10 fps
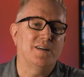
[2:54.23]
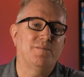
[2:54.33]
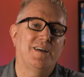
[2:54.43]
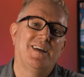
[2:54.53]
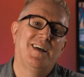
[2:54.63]
And
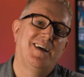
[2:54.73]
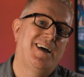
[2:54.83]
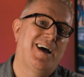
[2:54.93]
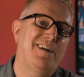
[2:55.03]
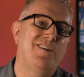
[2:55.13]
I'm like,
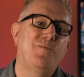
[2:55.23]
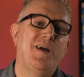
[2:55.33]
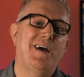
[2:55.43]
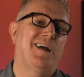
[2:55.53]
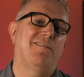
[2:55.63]
I don't know,
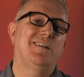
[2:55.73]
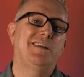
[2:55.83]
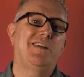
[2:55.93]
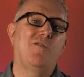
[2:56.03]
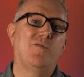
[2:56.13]
man, I
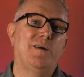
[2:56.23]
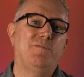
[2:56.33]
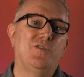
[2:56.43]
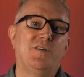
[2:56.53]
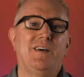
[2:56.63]
really know what I'm
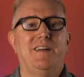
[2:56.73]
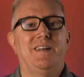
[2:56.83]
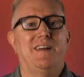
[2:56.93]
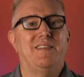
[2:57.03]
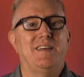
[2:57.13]
doing,
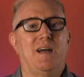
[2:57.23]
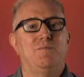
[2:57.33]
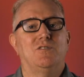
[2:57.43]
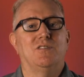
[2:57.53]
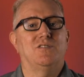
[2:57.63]
and I think
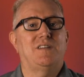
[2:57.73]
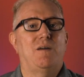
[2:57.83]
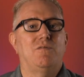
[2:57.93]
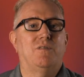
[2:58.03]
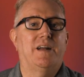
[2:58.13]
I'm just gonna
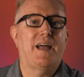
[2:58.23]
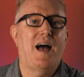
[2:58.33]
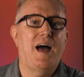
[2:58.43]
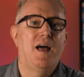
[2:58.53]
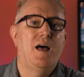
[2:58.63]
stay with what I
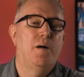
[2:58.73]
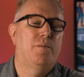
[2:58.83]
got.